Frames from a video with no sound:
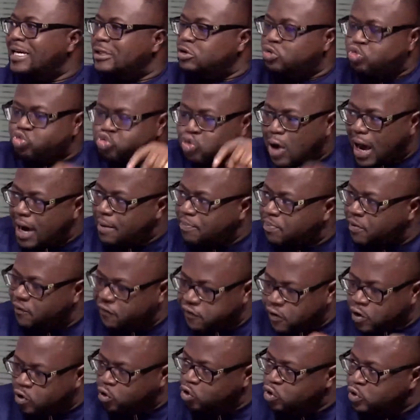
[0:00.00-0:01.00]
is ripe
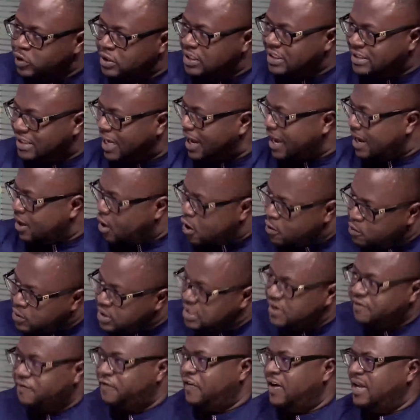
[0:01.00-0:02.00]
for coup d'etat, Omu
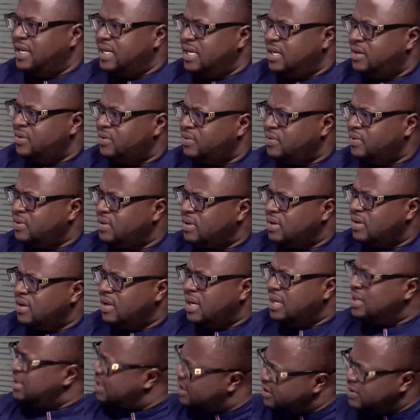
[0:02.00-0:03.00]
defendino.
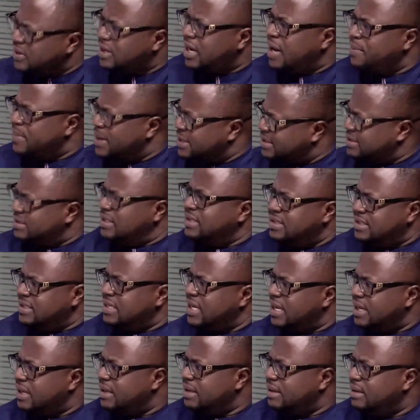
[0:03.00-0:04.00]
And then you come and sit
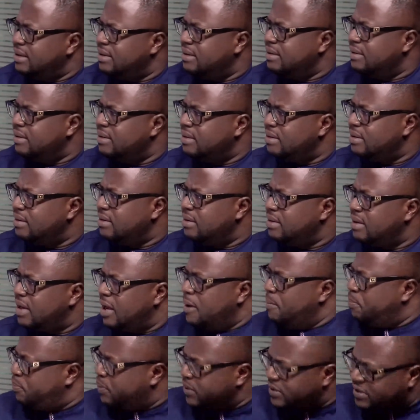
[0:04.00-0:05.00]
here
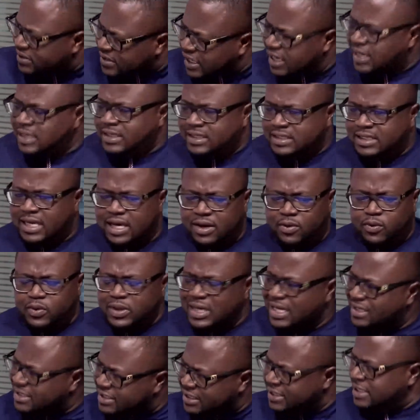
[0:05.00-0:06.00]
and pretend, say, we
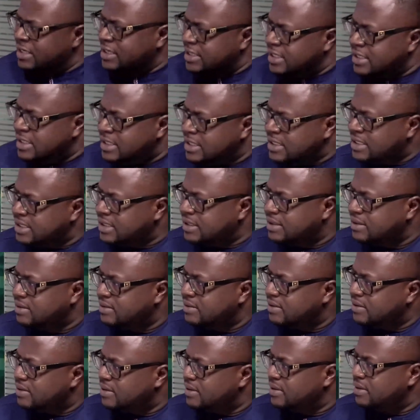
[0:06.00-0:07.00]
are tininini.
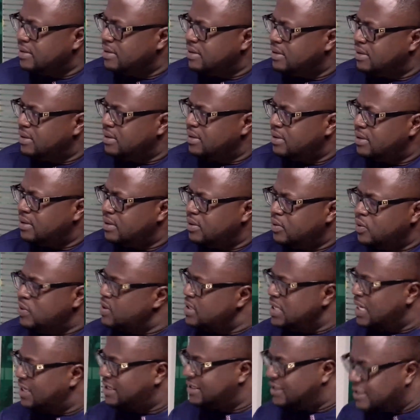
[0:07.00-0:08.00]
Who
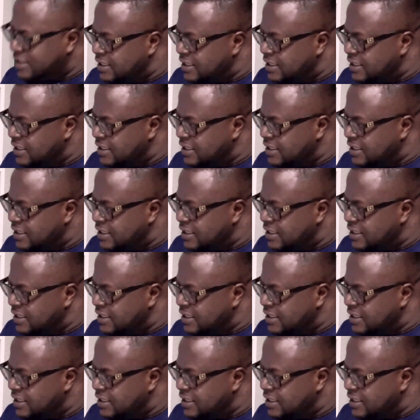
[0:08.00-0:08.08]
are